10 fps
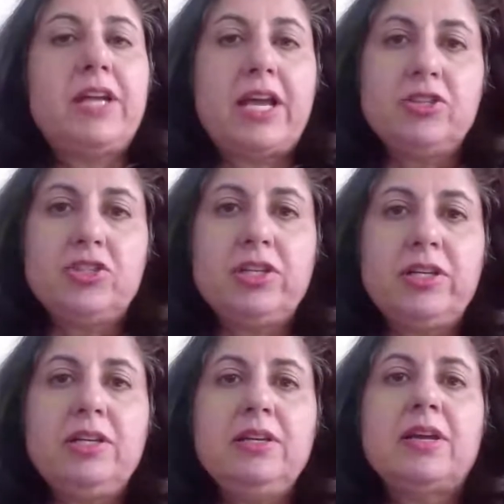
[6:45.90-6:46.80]

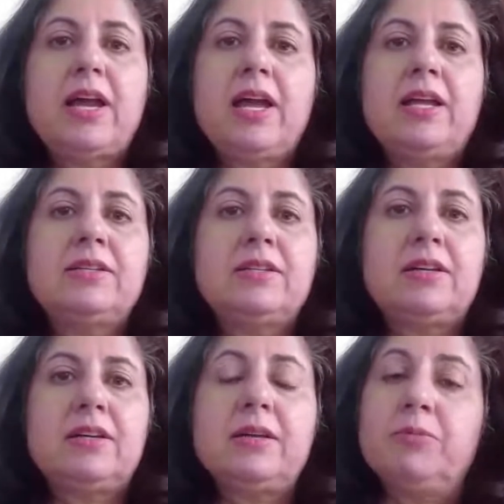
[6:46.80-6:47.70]
financially and
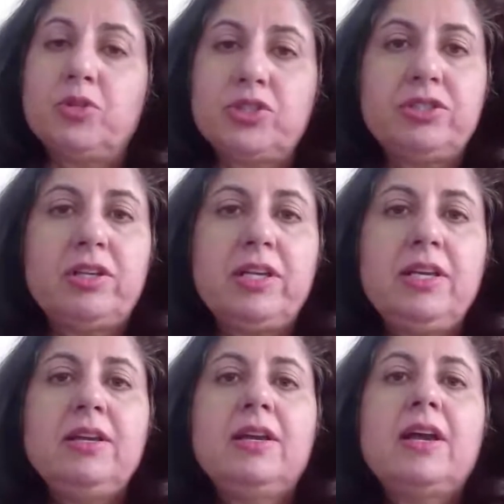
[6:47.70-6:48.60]

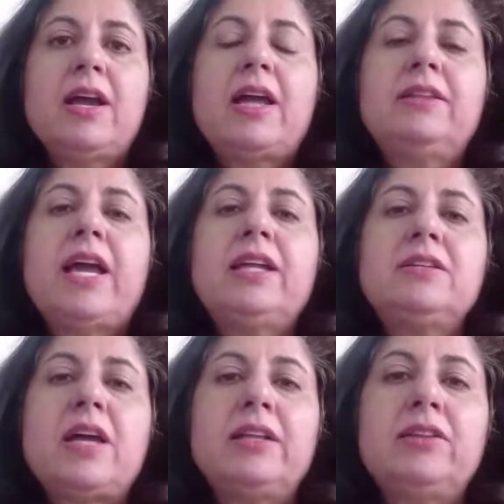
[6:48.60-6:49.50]
emotionally. And
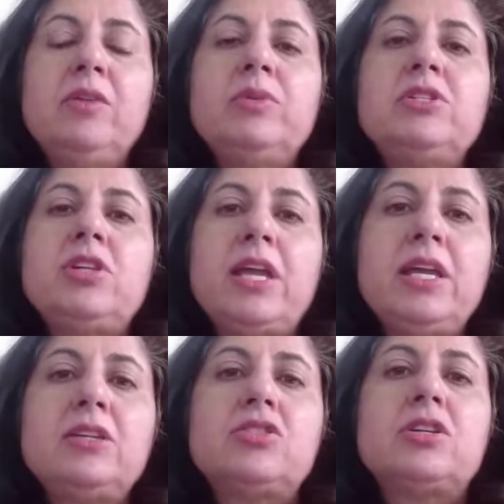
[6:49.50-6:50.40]
that I think will
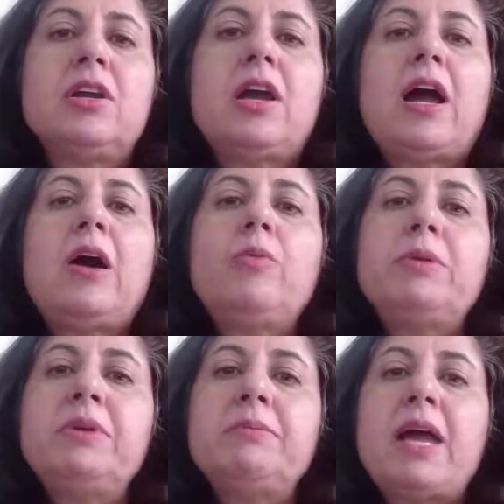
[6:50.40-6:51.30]
change how
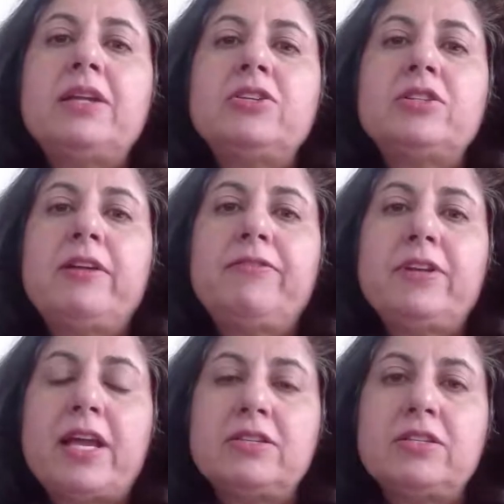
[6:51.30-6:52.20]
women manage their
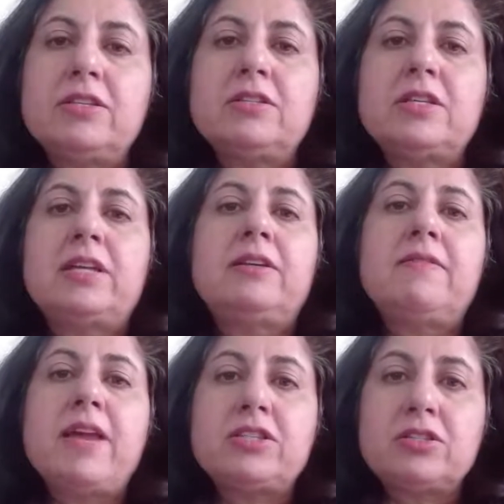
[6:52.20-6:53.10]
finances and
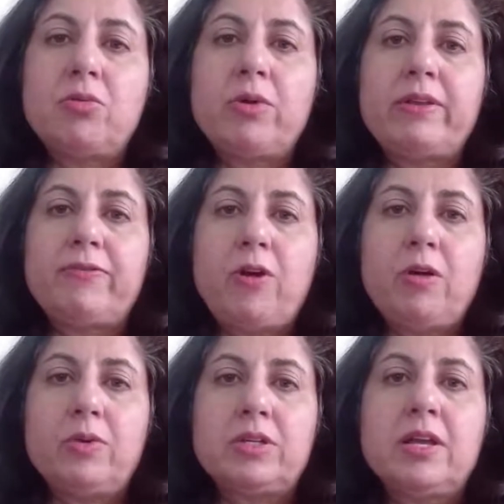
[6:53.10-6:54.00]
invest going
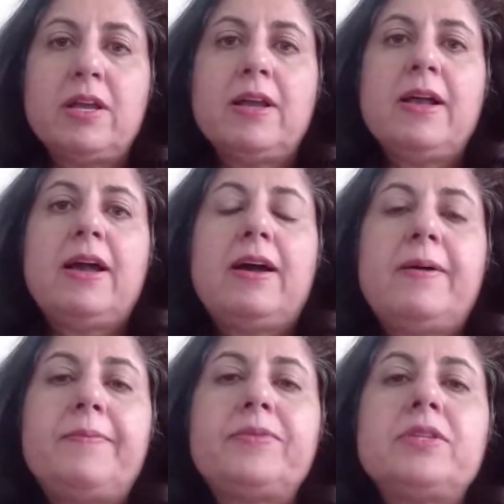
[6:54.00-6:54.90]
forward.
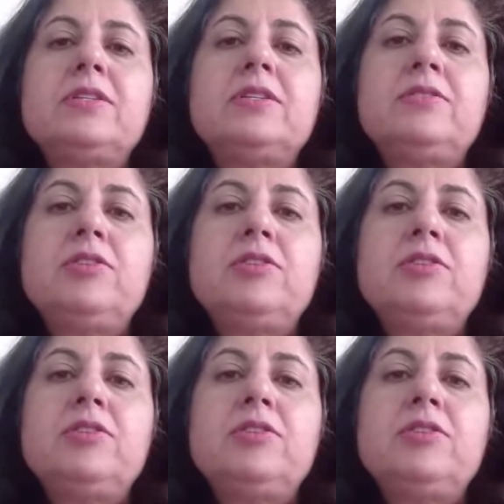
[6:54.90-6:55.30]
Women